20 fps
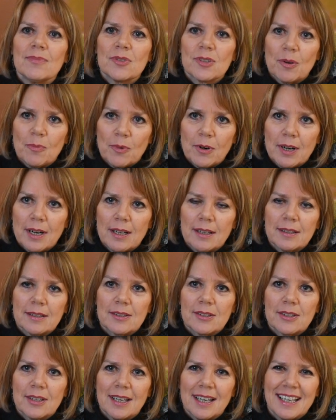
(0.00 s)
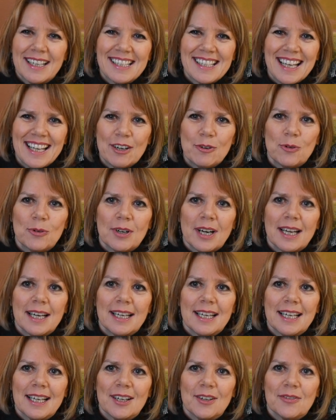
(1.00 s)
somewhere else. And it's that whole
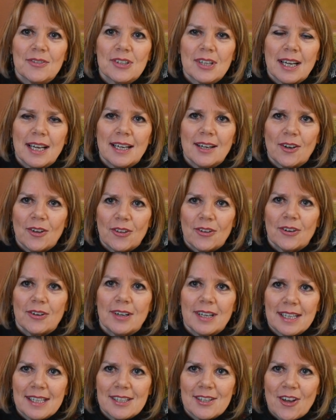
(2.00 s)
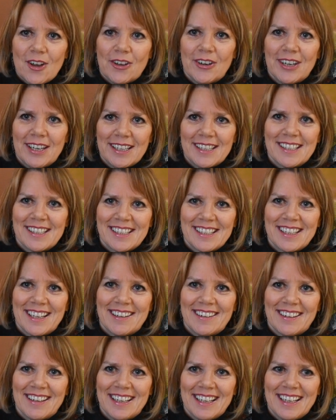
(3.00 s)
idea of saying other is not
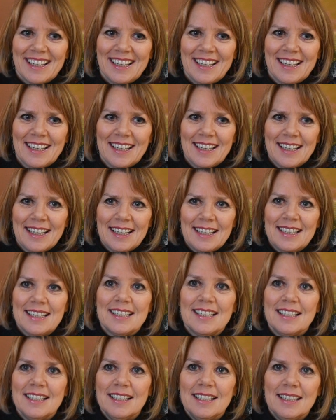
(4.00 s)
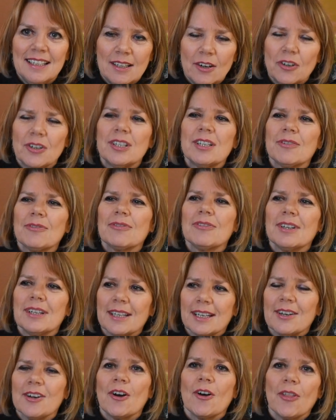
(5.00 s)
necessarily, or
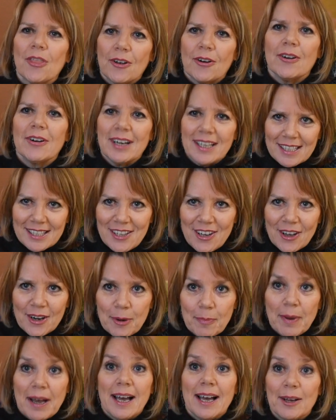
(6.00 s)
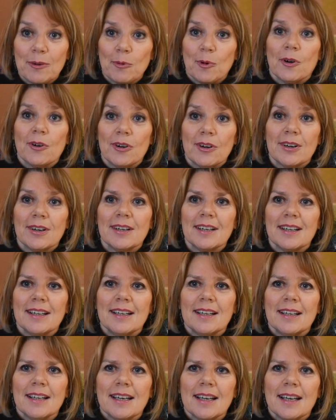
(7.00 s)
different and other is not a bad word.
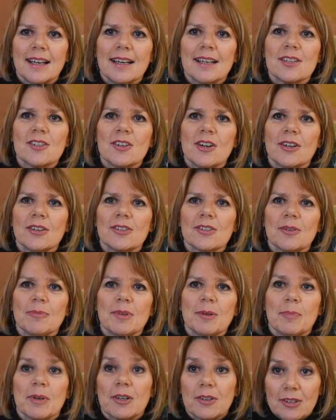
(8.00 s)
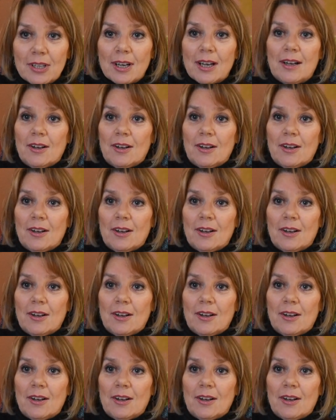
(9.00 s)
And it's not something, because